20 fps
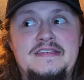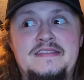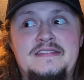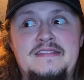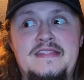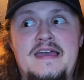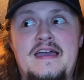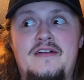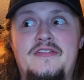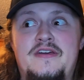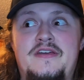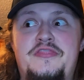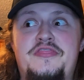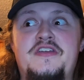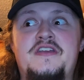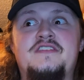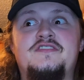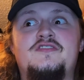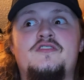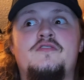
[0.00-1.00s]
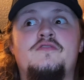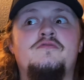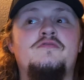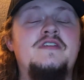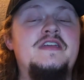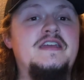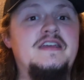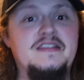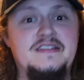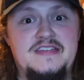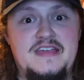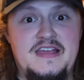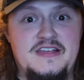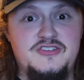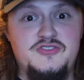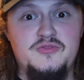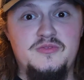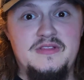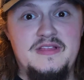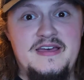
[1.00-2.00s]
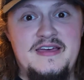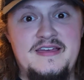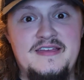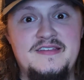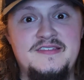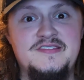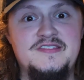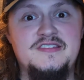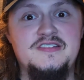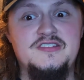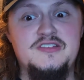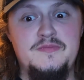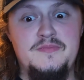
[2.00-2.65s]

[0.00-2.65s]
now that things are recontextualized to